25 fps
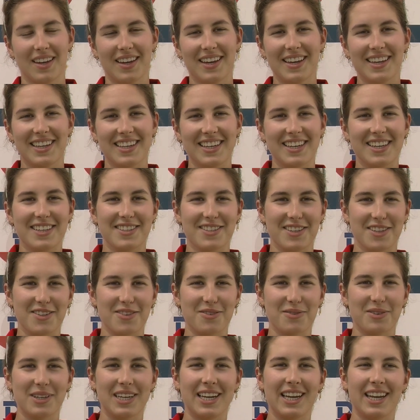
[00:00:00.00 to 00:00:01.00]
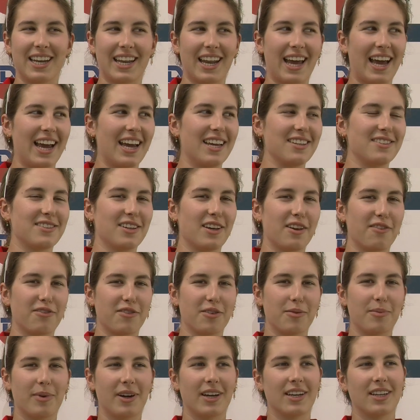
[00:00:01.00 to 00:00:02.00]
Yes, it's really nice.
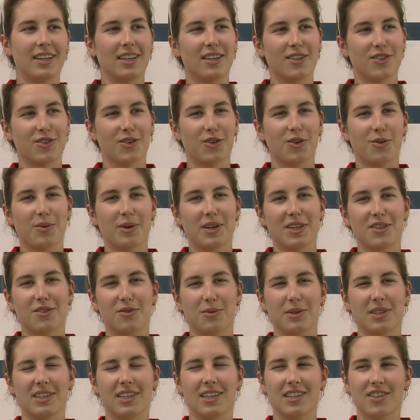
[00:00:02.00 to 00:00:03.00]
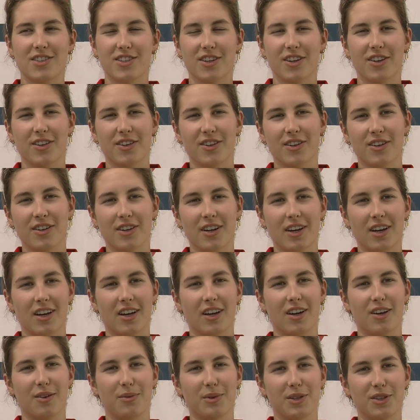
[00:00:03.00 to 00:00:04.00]
Everybody is always with each other.
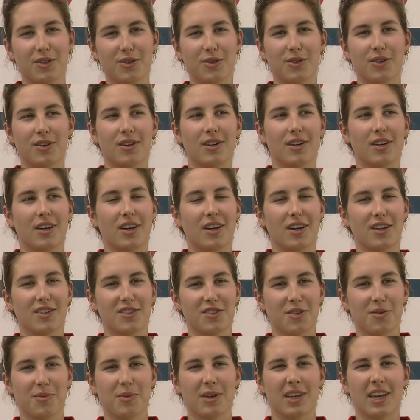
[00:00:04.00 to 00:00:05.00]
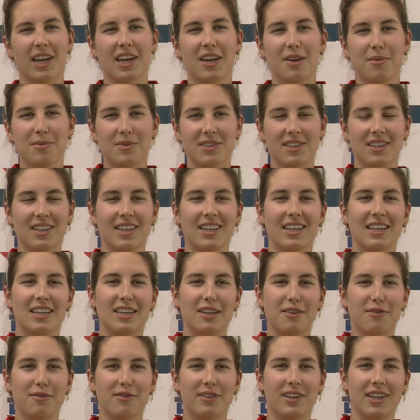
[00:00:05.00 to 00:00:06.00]
We do some games in the
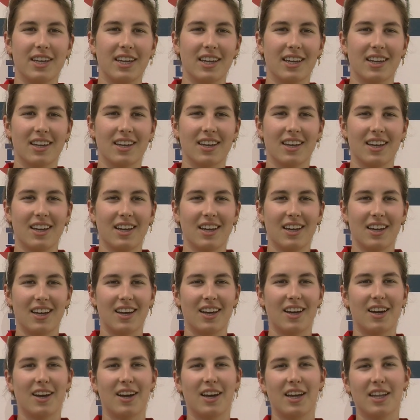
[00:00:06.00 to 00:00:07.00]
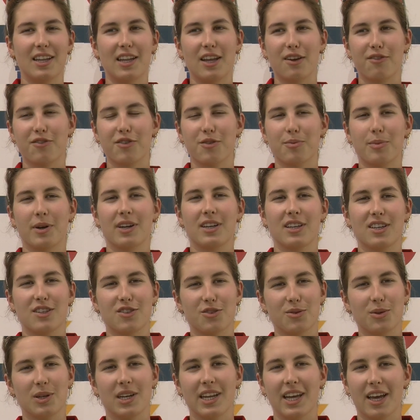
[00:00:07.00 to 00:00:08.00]
evening and everybody is
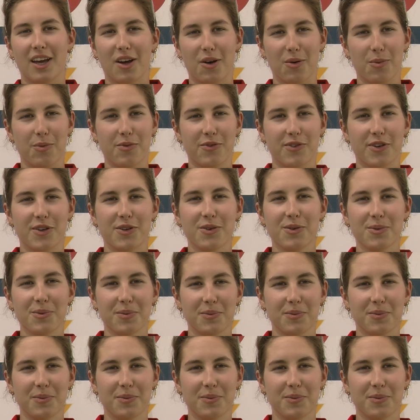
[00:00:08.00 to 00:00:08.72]
really helpful.